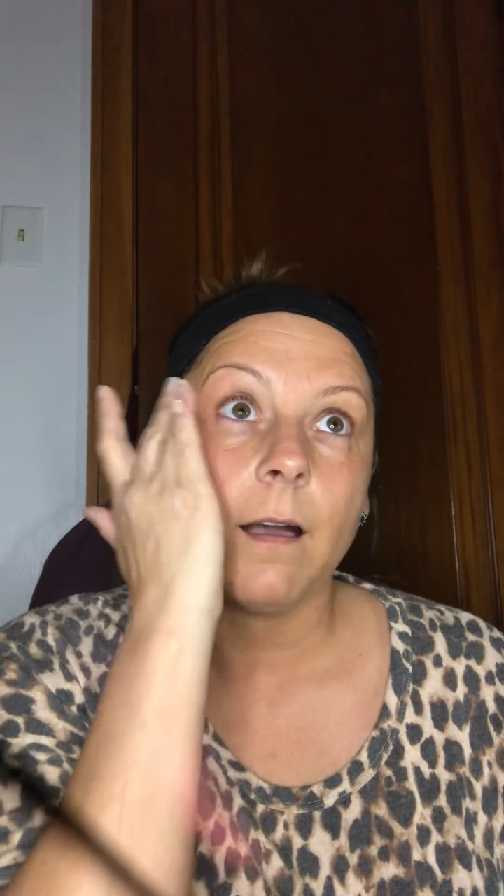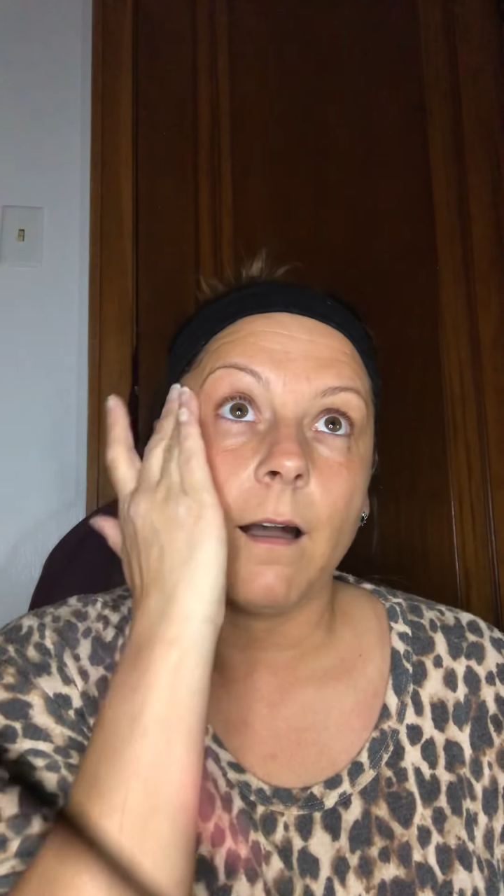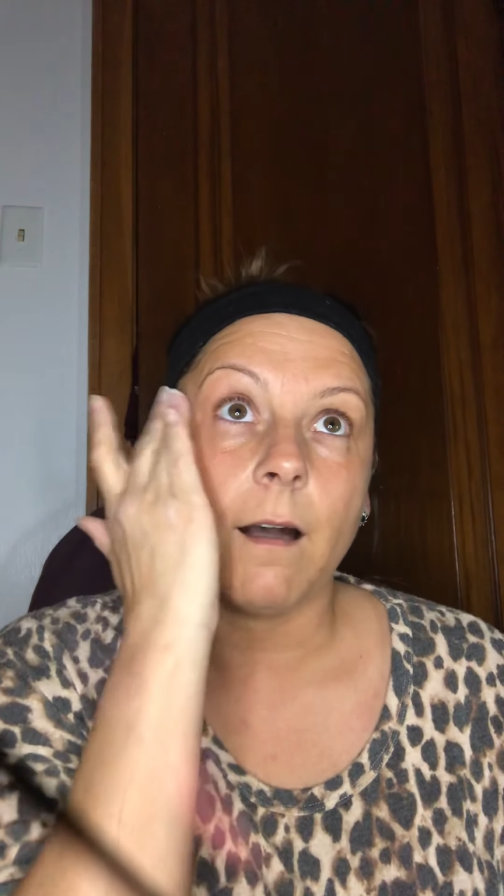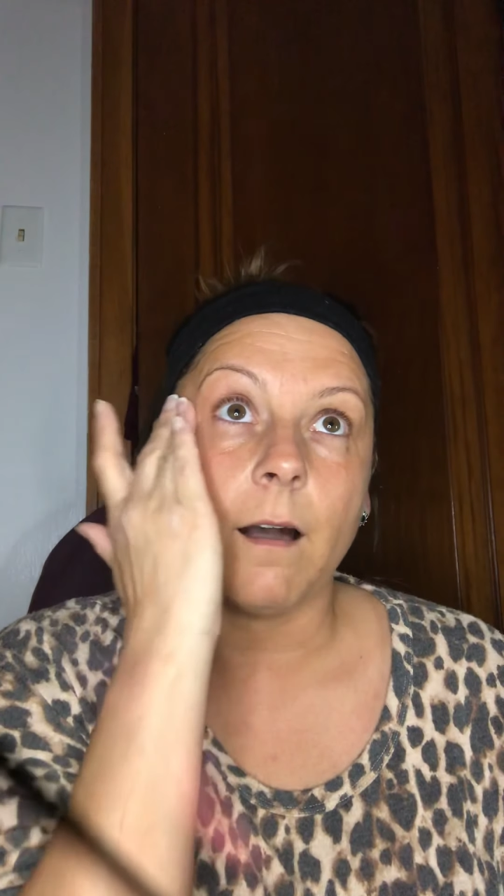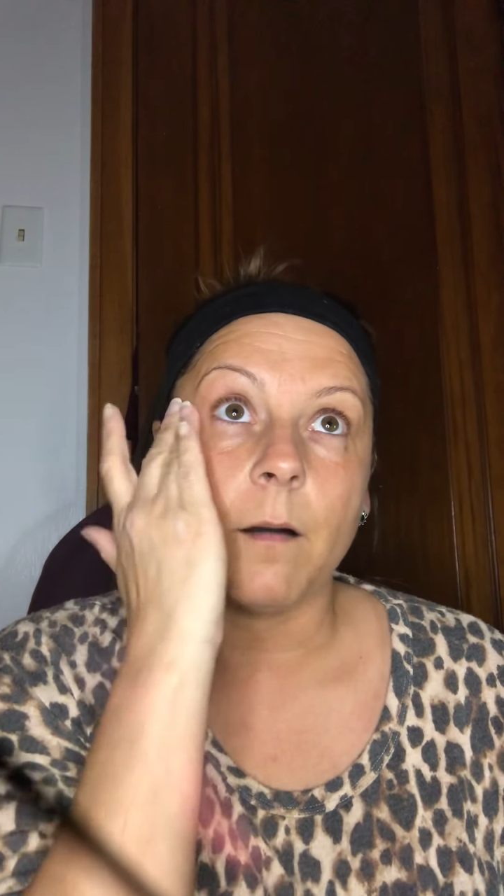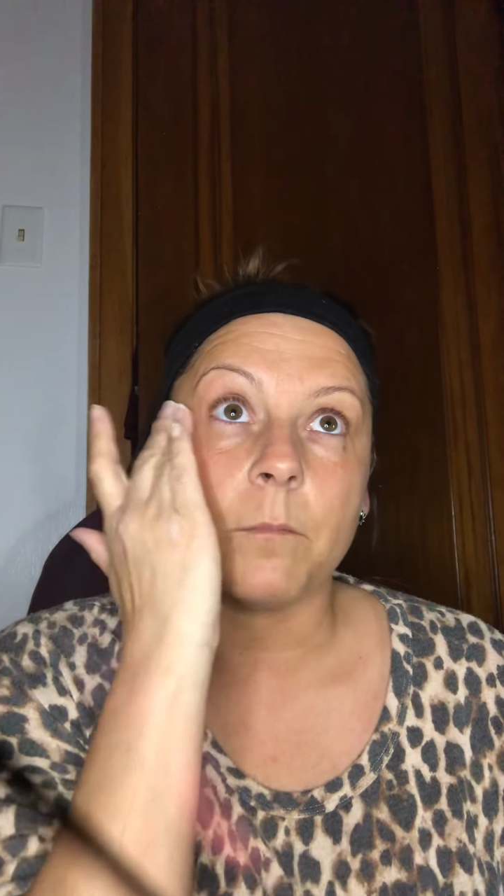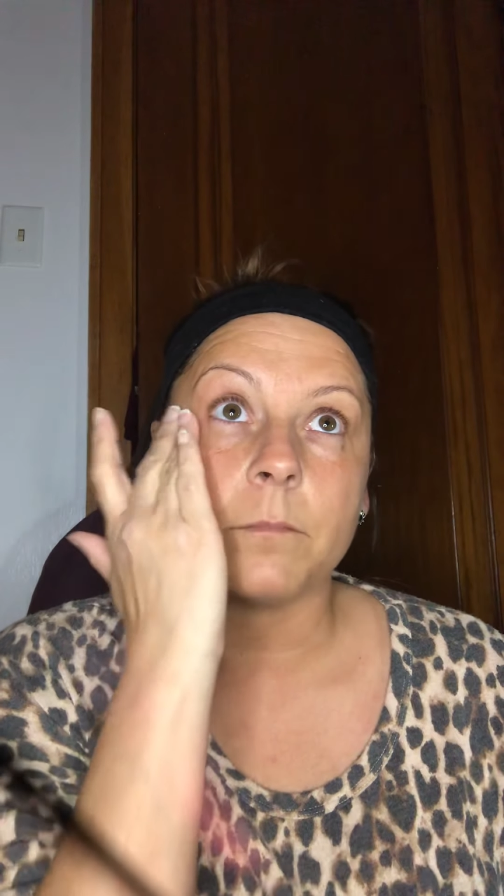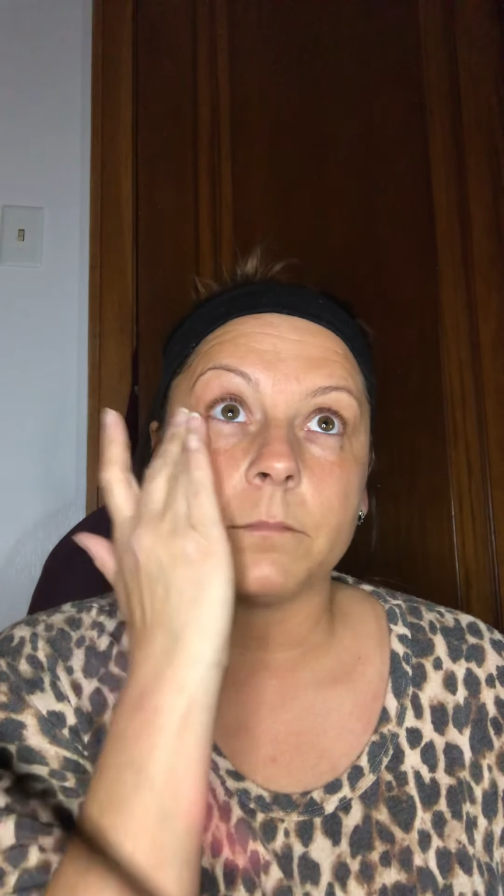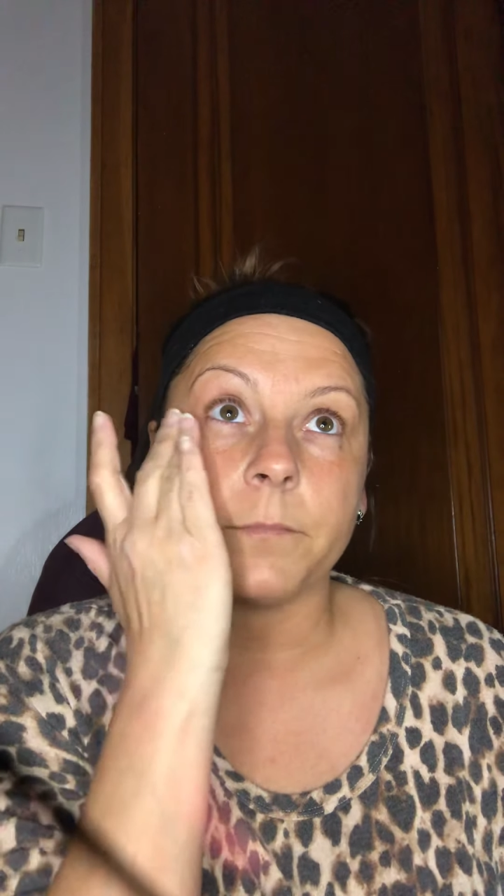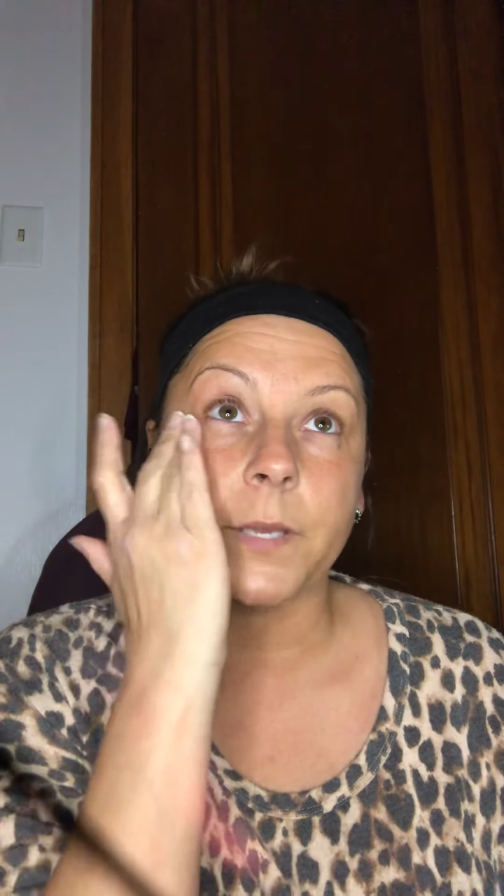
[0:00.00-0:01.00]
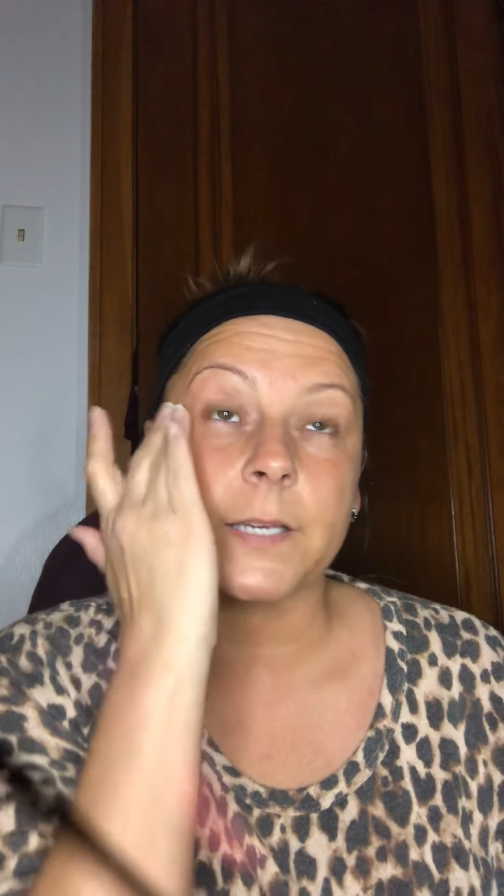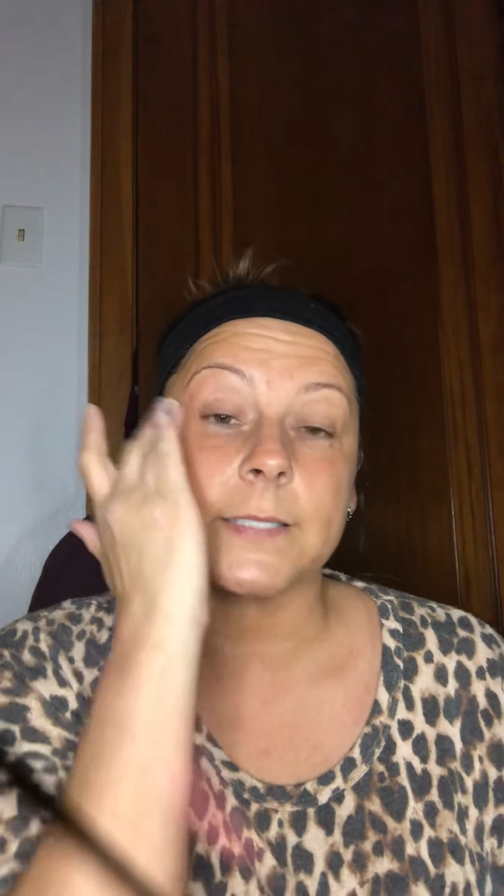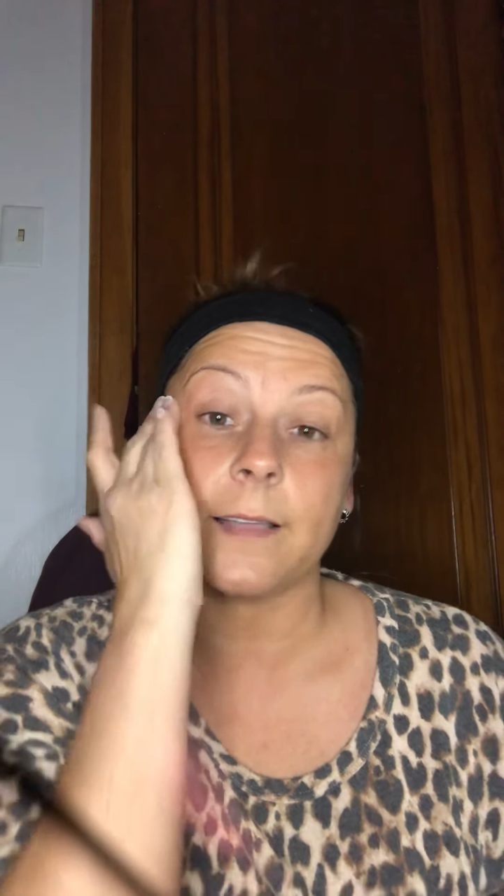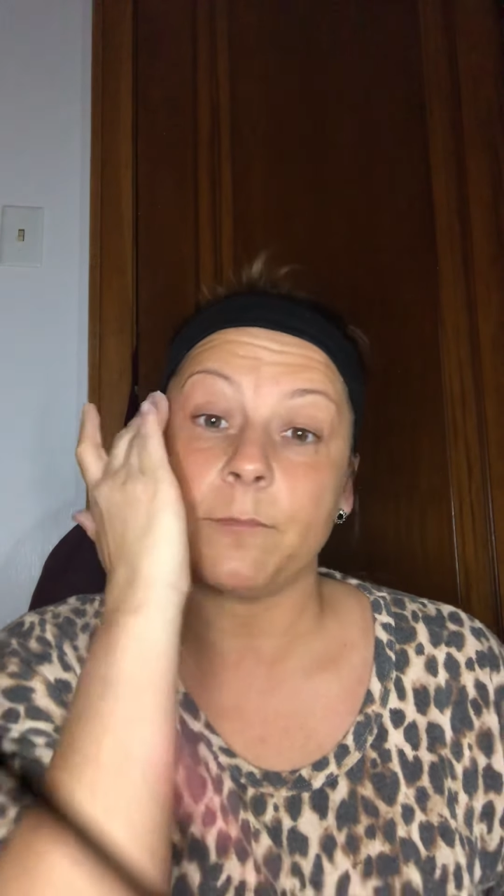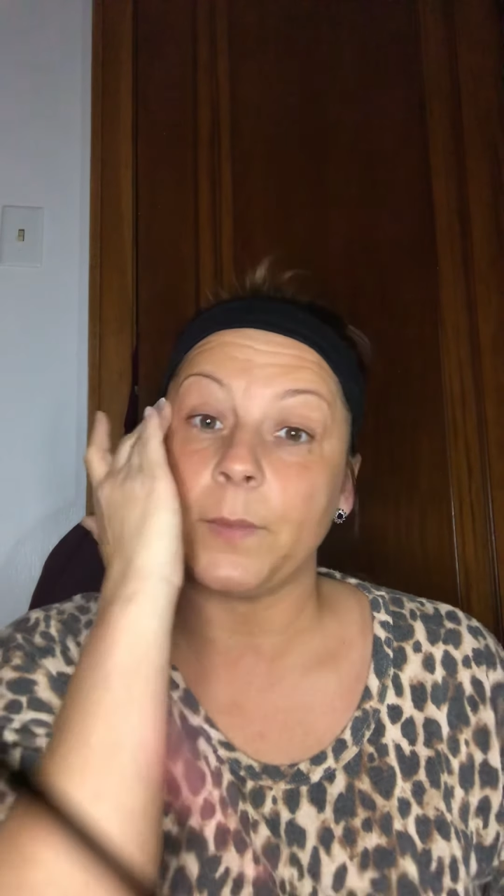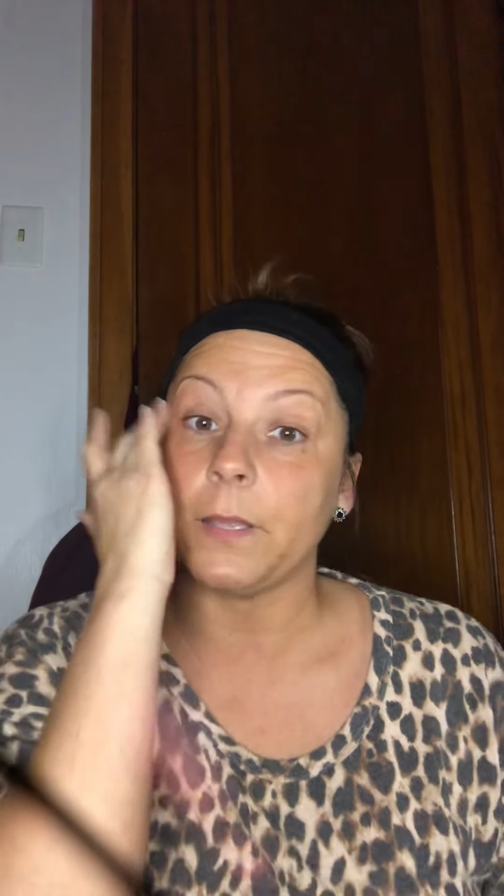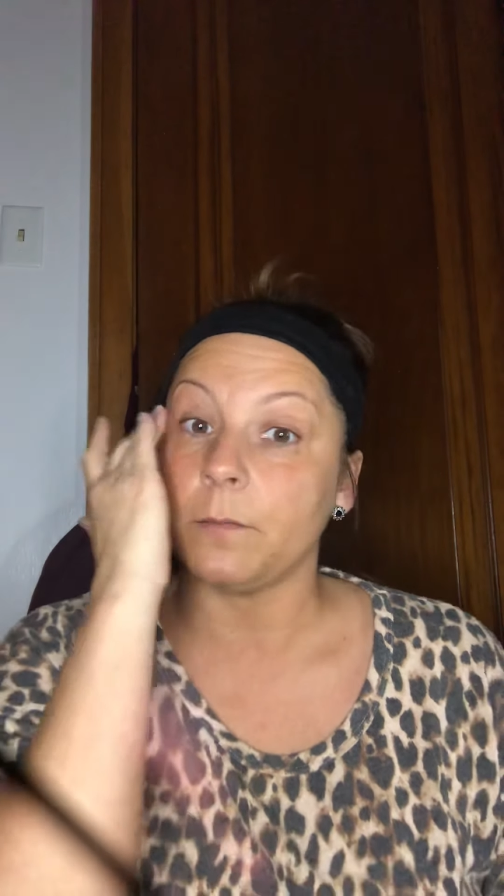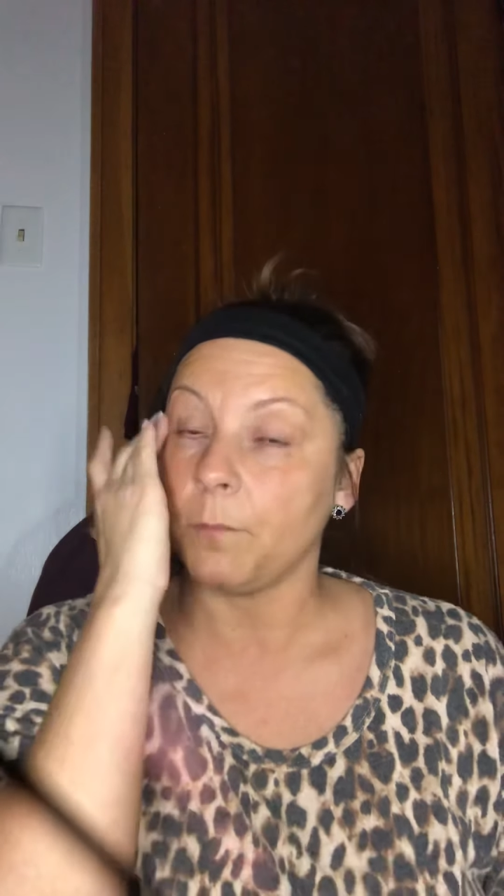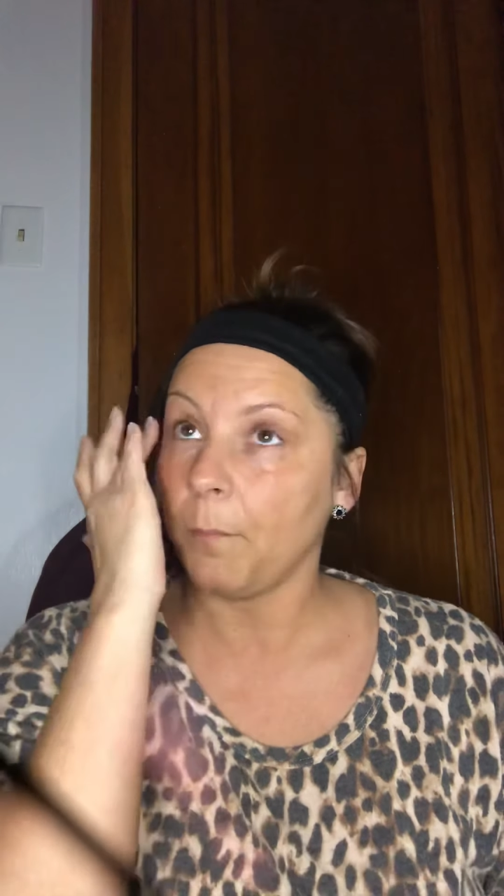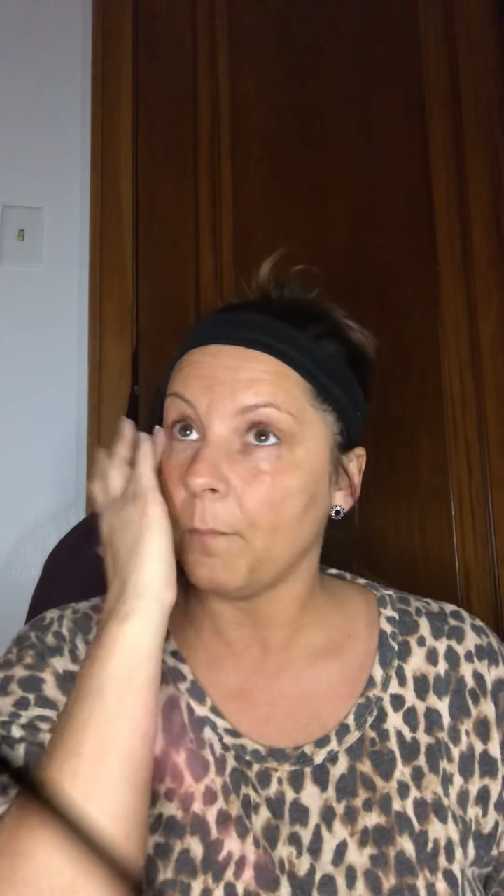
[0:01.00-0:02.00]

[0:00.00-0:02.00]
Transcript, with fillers: um, because I've been